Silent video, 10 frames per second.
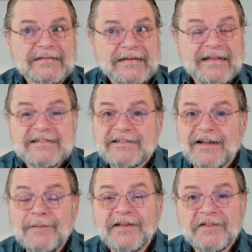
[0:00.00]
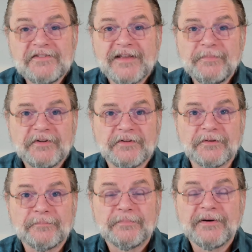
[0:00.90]
it's time to get
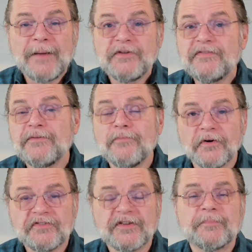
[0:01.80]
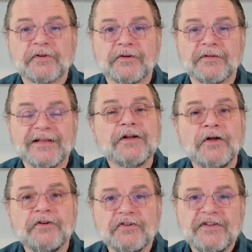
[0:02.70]
skeptical, perhaps even more skeptical, in
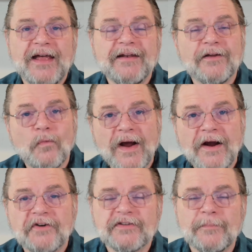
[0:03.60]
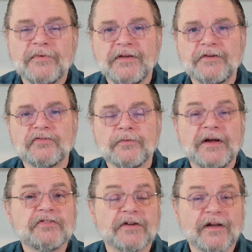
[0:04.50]
understanding where some of the
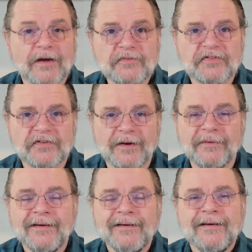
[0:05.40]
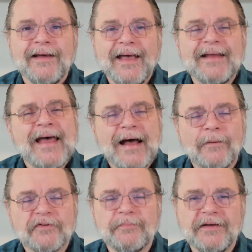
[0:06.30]
information comes from and
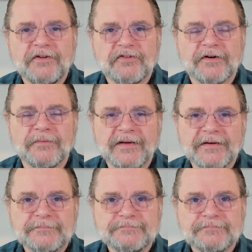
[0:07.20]
how it's being generated.